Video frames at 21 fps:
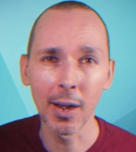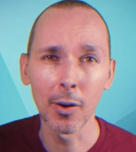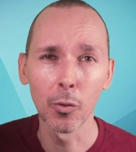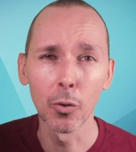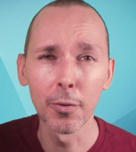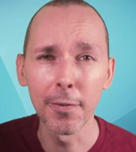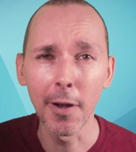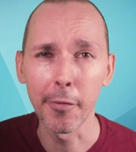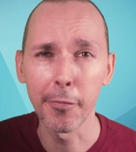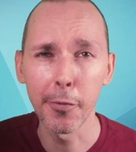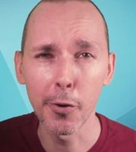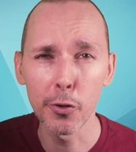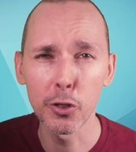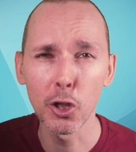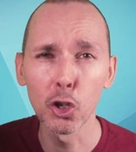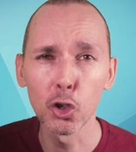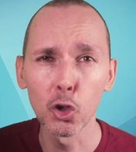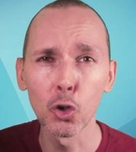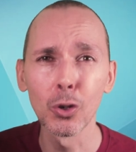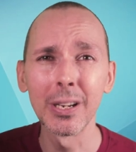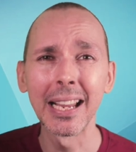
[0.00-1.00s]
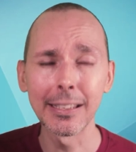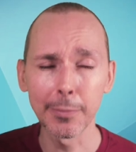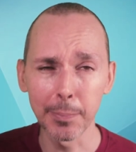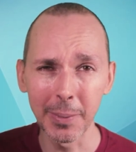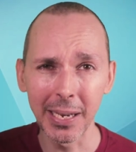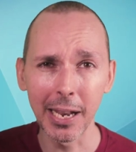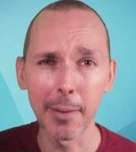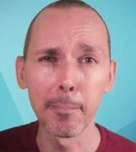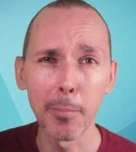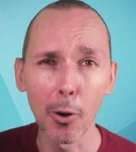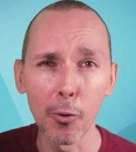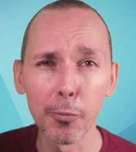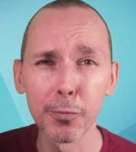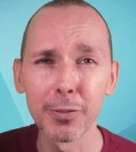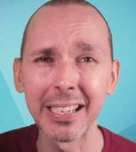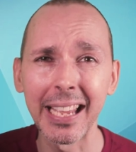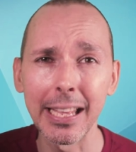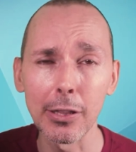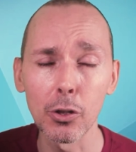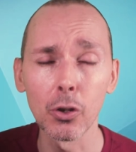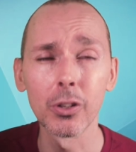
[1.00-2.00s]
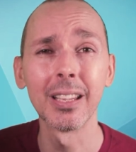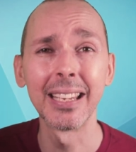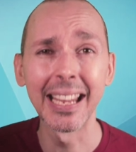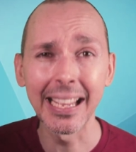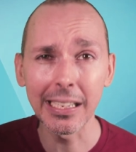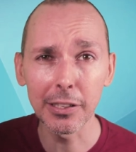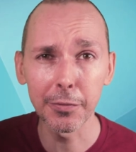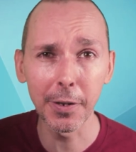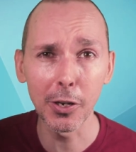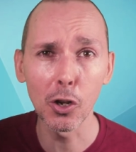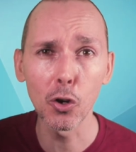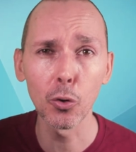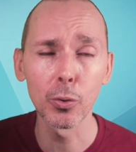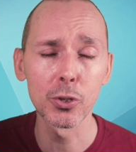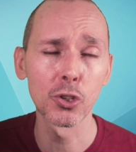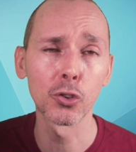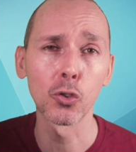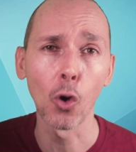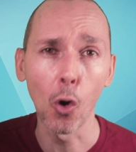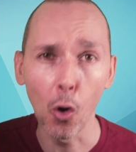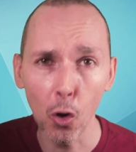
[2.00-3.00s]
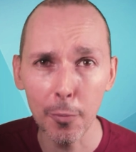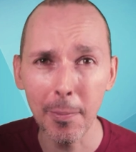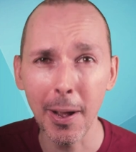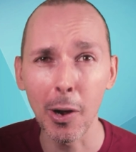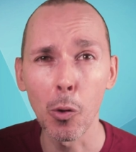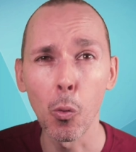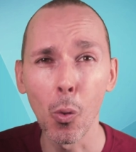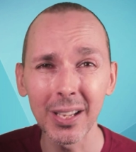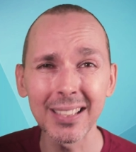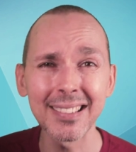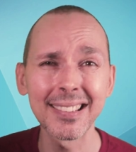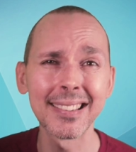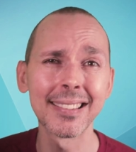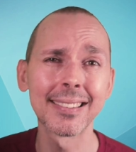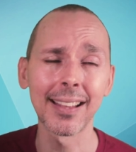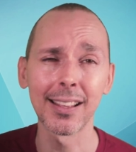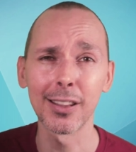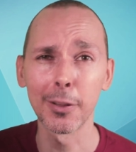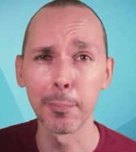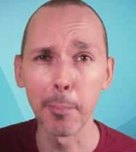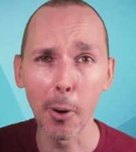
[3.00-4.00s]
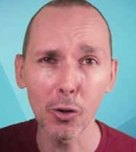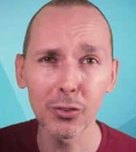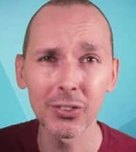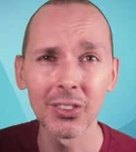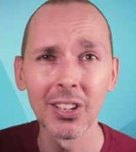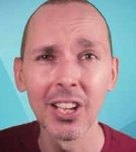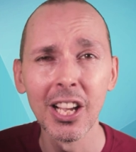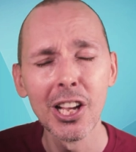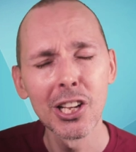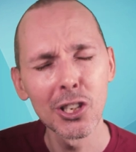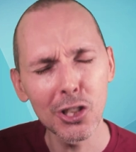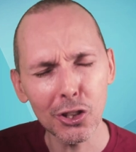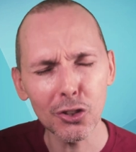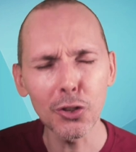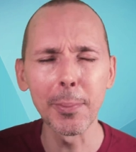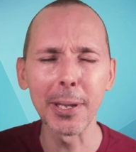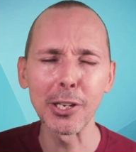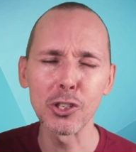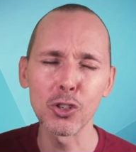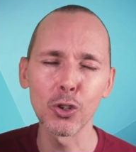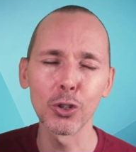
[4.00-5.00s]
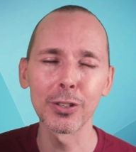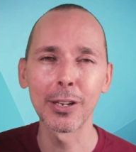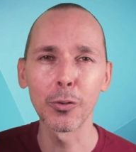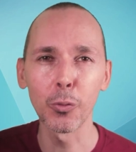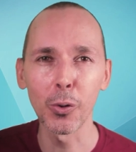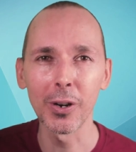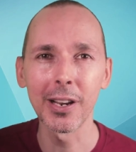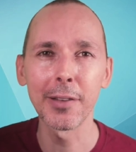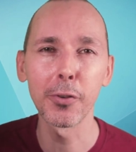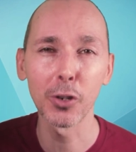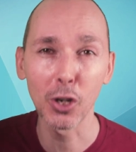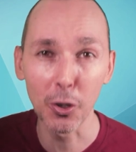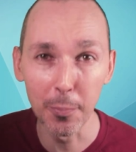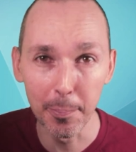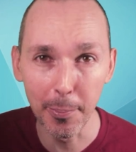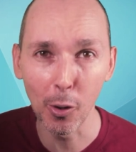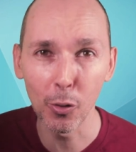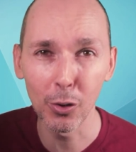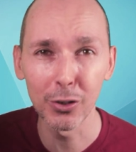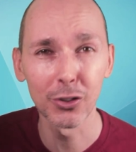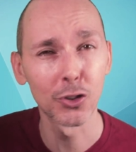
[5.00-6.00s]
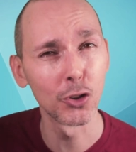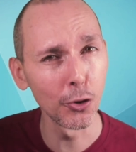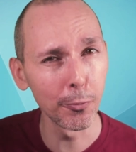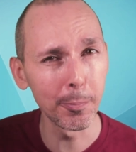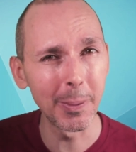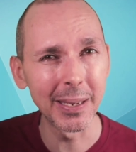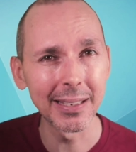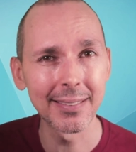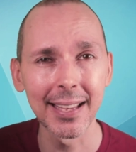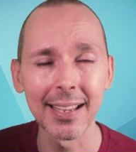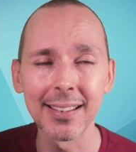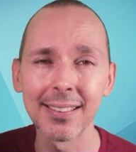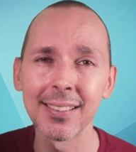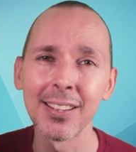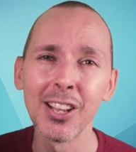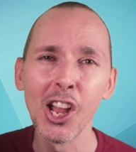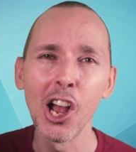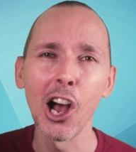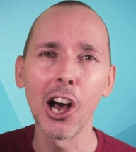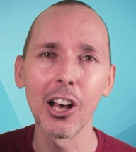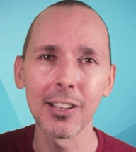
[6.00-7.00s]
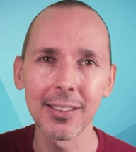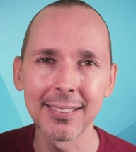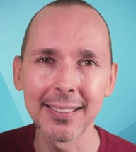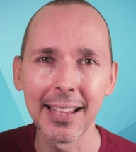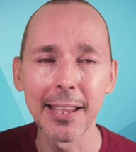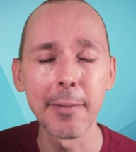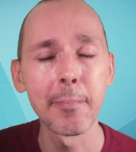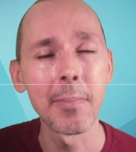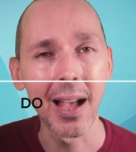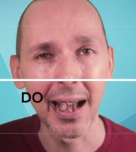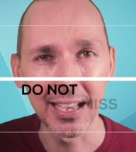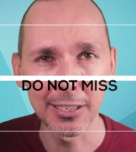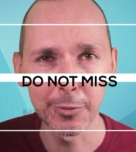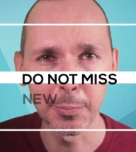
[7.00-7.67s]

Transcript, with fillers: Alright, without further ado, let's meet up both together in the next video which is all about what's inside inside the box just to make sure that whatever components you've been sent are the same